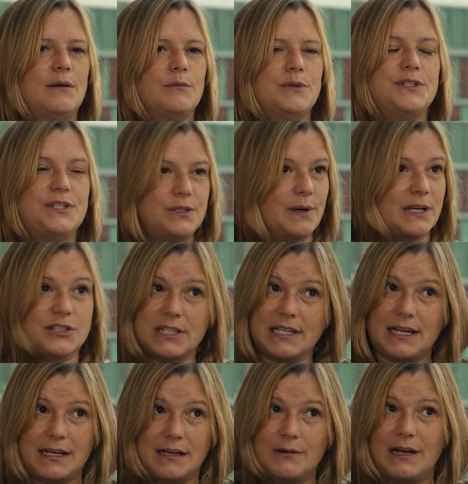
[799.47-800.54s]
We do actually
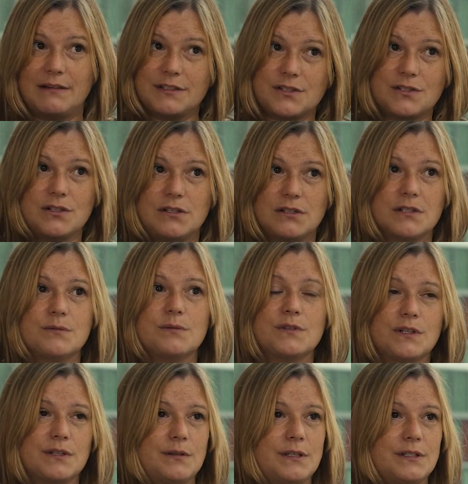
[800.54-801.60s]
now have a store because we've
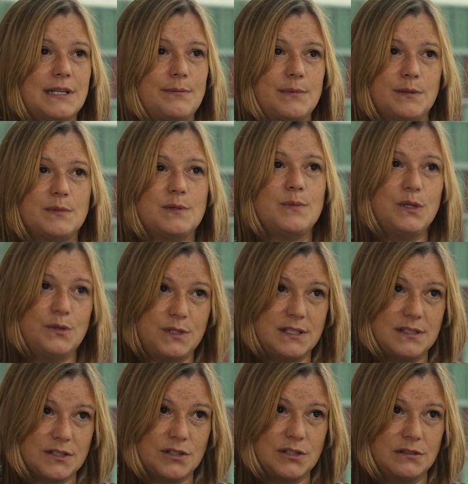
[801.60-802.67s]
got the Debenhams beauty
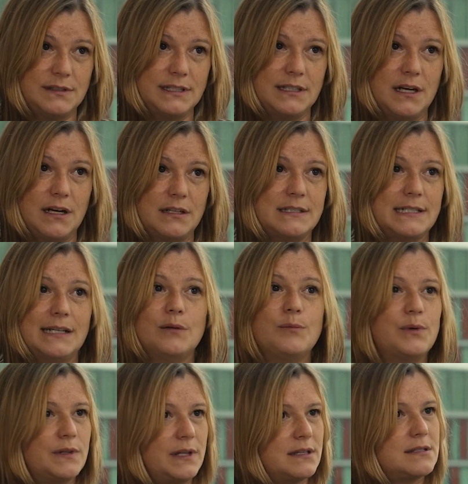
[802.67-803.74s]
store in the Arndale,
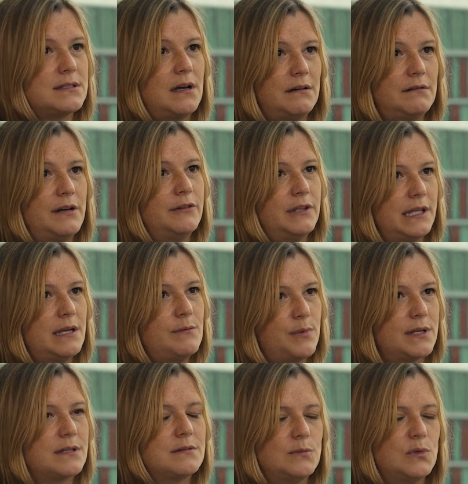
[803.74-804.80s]
but that's our only
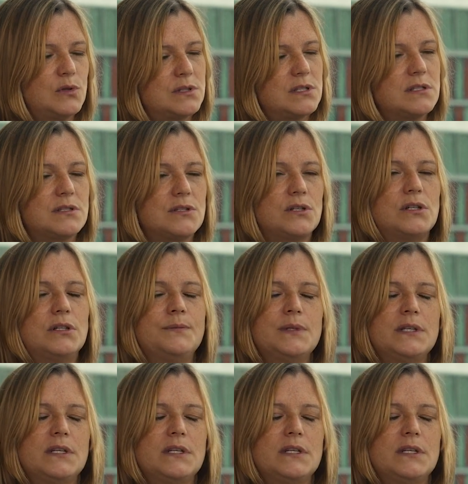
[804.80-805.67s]
bricks and mortar store.